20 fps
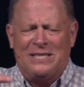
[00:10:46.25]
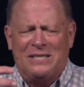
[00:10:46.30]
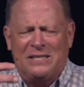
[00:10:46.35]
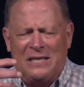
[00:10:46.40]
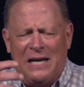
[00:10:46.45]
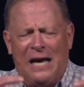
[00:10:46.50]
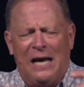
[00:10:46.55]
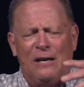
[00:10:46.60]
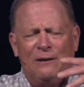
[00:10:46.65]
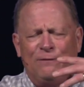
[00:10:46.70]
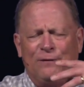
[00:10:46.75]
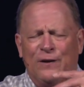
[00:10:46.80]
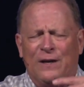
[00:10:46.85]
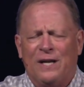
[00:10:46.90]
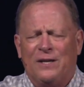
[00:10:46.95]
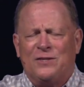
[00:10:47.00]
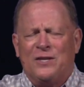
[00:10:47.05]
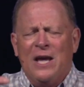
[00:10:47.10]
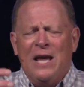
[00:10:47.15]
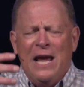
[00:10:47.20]
this
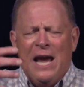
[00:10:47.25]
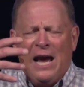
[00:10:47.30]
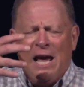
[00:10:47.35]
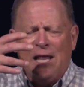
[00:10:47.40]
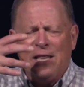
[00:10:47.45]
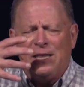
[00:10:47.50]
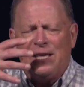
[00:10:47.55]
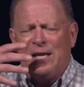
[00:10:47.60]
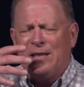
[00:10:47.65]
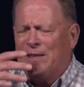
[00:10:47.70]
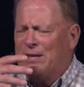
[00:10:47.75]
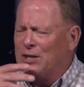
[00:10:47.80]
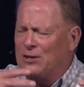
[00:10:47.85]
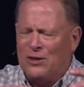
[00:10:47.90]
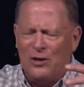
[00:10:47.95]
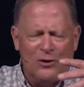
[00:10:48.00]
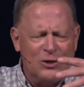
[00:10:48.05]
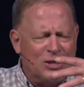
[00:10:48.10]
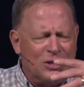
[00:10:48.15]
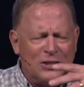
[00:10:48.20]
confidence.
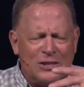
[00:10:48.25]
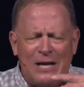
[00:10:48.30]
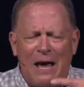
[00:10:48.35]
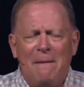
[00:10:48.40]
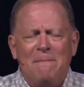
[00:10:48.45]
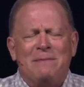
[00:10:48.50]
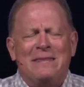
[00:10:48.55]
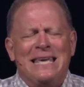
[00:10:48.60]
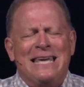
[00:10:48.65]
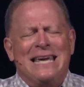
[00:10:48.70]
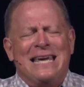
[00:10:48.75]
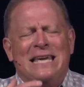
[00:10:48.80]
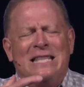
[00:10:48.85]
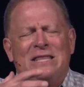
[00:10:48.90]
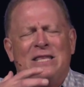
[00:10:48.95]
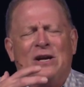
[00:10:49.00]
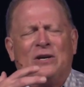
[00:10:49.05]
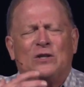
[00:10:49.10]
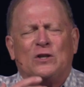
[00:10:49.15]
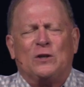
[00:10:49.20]
There's something
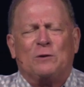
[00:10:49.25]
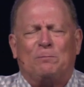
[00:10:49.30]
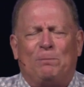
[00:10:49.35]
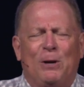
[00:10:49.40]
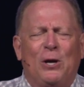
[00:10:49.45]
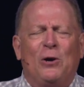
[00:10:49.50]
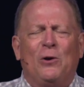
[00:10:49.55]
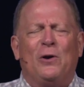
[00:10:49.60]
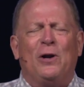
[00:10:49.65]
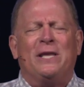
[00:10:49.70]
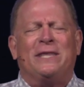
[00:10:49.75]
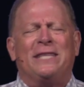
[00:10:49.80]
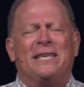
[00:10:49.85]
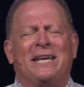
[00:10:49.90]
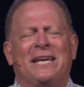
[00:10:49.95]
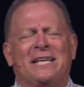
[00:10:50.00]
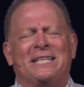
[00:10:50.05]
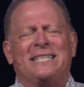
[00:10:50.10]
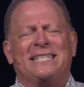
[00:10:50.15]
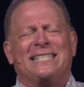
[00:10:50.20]
in their spirit
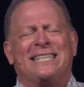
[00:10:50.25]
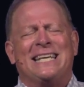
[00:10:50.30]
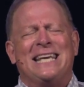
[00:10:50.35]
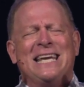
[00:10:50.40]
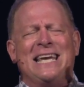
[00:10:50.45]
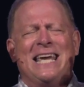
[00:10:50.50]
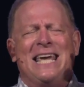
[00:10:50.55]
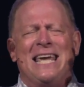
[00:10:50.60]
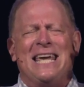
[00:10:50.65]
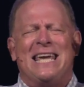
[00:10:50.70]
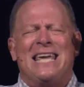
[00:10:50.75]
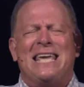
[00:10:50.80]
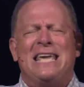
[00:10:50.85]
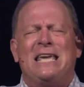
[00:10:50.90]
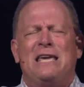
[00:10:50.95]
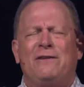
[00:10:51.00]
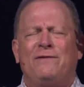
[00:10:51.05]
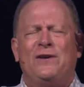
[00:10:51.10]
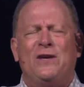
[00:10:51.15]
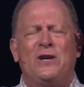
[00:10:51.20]
that is singing,
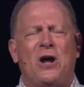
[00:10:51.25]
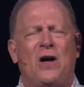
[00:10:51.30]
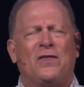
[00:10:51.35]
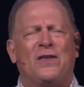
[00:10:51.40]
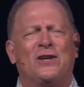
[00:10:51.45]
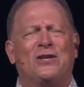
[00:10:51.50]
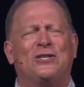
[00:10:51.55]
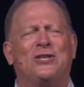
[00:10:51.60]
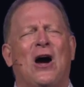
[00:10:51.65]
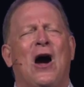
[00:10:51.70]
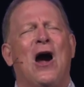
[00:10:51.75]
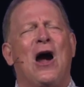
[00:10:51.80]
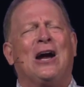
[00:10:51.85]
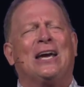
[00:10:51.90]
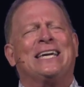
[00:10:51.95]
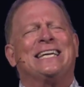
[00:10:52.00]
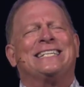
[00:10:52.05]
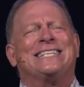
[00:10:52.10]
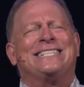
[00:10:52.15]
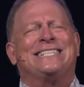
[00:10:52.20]
even on the
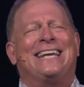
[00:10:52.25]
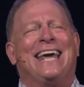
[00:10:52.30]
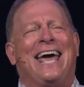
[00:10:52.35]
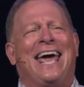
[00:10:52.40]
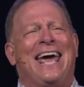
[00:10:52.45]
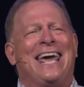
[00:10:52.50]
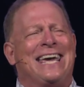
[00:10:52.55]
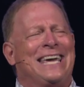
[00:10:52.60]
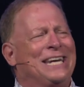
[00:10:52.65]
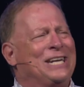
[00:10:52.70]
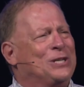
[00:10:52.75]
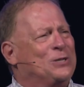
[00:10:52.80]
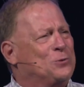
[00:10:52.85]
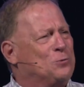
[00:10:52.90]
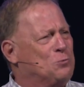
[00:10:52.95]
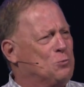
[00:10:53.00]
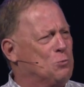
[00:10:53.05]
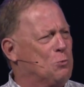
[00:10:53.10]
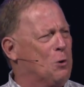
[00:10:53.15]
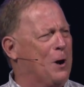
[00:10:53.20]
darkest day, it
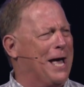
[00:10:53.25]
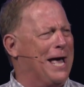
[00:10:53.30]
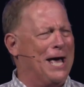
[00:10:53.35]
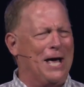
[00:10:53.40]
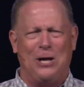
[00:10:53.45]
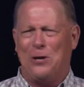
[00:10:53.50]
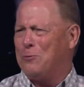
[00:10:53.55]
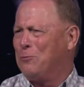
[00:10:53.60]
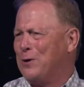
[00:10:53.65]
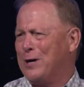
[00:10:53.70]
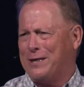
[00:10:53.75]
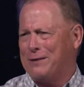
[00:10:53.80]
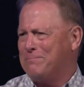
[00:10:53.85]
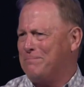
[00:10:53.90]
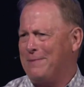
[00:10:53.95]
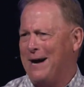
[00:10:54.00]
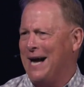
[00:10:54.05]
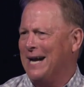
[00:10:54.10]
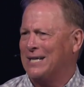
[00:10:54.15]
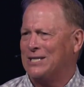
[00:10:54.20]
is well with
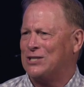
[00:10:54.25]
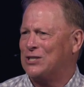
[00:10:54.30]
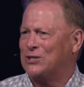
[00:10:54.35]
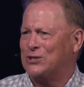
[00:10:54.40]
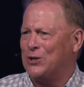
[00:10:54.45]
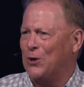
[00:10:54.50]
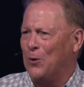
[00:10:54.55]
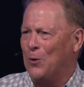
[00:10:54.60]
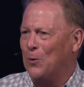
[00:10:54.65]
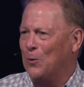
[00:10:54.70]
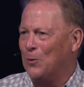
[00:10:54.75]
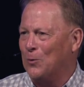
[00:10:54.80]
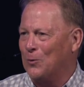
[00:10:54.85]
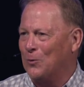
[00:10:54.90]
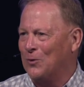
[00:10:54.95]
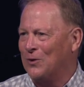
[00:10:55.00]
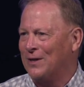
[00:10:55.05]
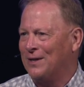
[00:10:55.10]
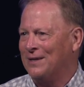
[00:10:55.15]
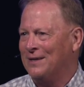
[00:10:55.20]
my
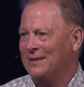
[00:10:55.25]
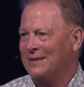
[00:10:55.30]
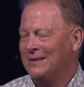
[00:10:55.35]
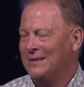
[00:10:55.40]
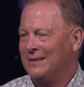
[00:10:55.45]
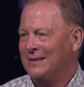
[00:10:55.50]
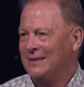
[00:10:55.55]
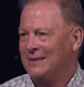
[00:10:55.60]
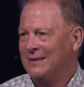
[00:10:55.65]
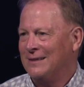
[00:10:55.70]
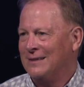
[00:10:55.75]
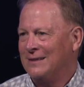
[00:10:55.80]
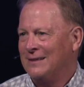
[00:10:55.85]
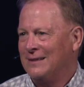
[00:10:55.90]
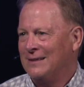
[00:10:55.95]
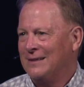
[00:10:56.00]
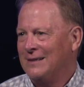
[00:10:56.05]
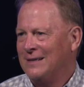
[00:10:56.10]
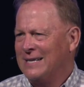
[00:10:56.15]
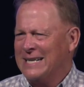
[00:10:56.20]
soul.
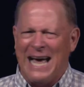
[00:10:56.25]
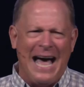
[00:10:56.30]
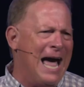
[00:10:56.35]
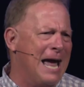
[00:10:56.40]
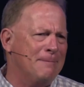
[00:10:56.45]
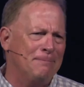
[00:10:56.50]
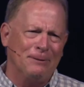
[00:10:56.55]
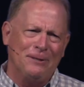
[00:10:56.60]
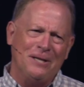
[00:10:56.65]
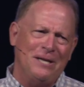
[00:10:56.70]
And I